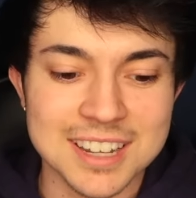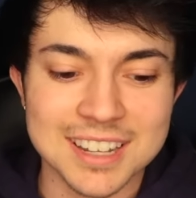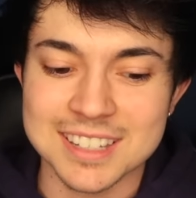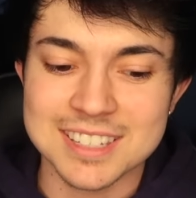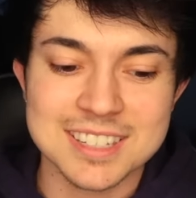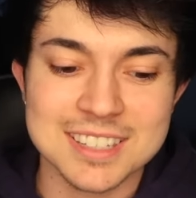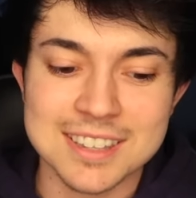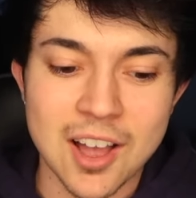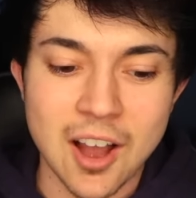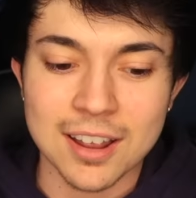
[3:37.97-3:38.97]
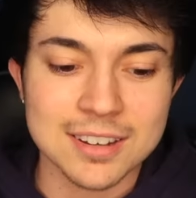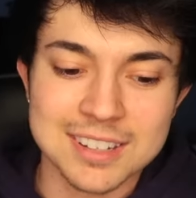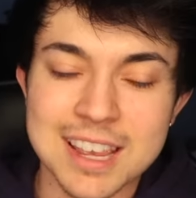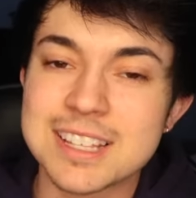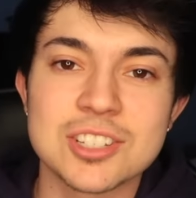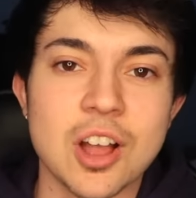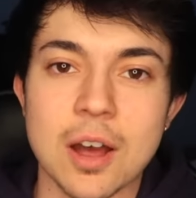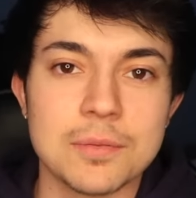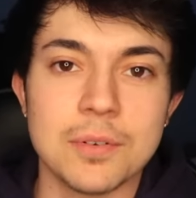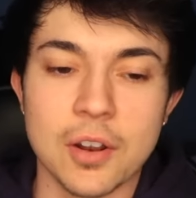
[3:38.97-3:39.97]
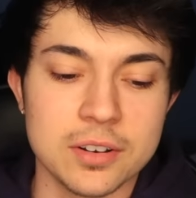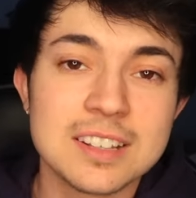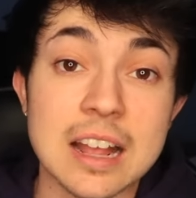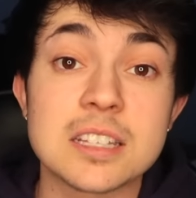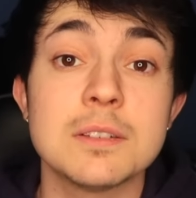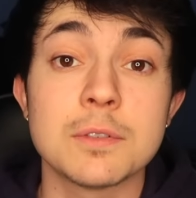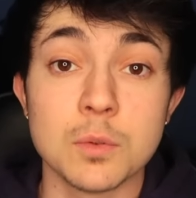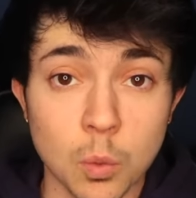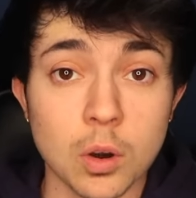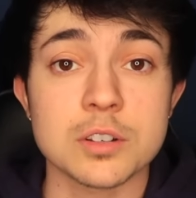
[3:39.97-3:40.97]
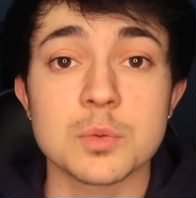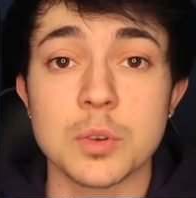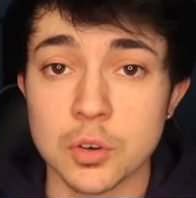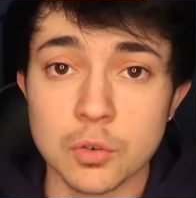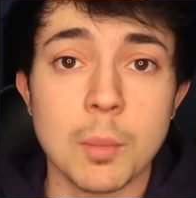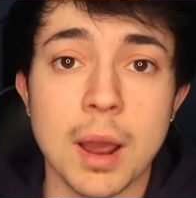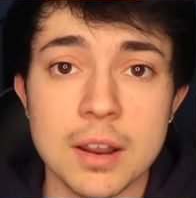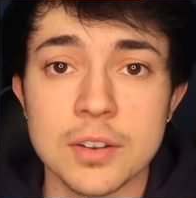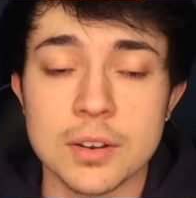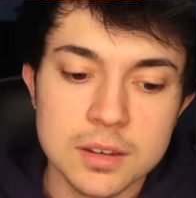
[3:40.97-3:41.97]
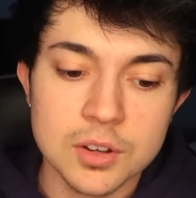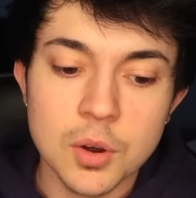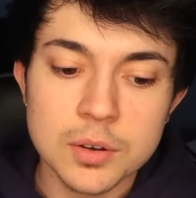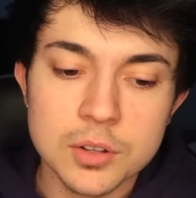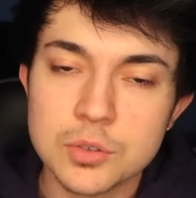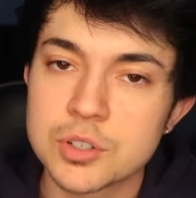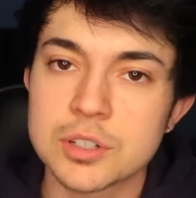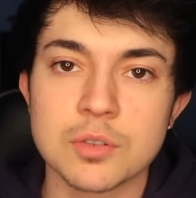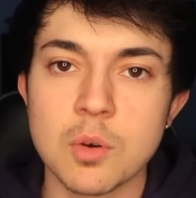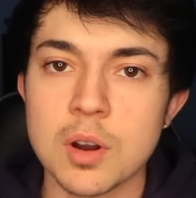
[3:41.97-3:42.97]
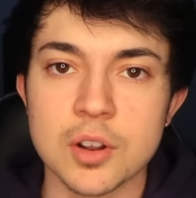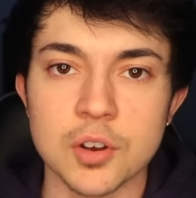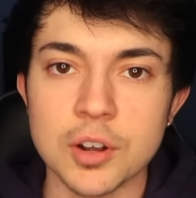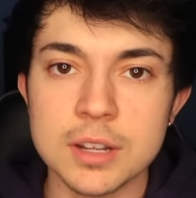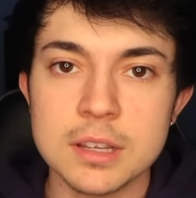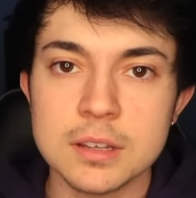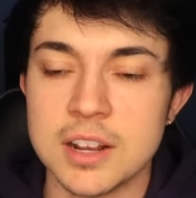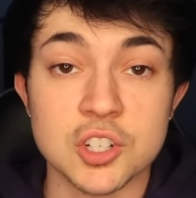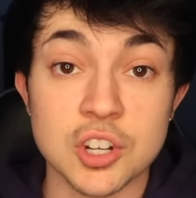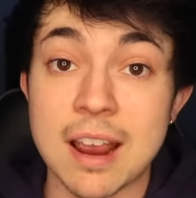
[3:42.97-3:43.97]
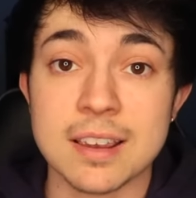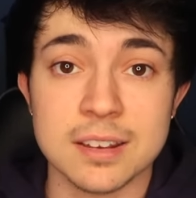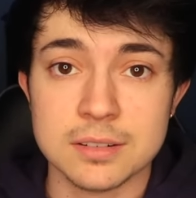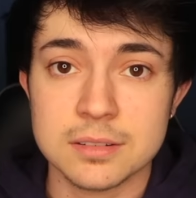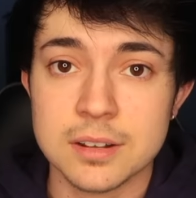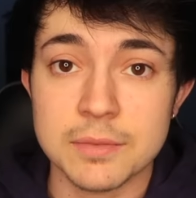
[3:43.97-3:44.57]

it's not, it's not fun. That's even worse when you're reminded. You know what, dude? Just throw on a hoodie and a jacket.